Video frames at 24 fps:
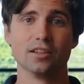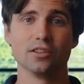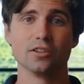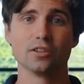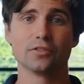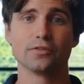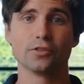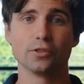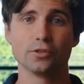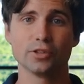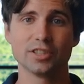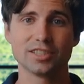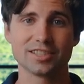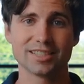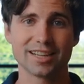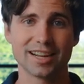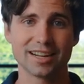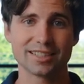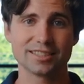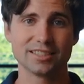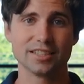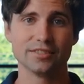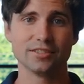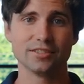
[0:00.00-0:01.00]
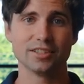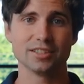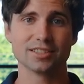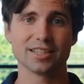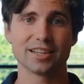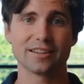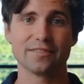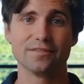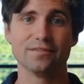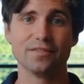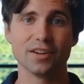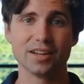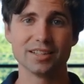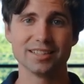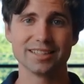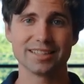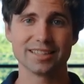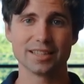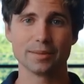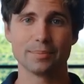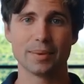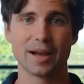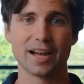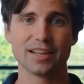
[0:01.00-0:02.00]
Look for recent activities like funding
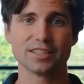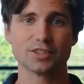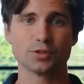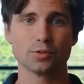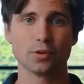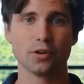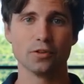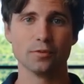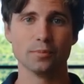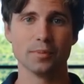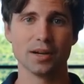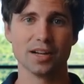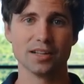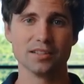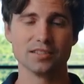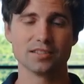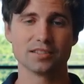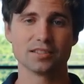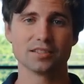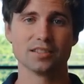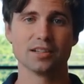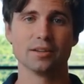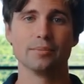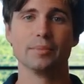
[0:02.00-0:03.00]
in the past 12 months,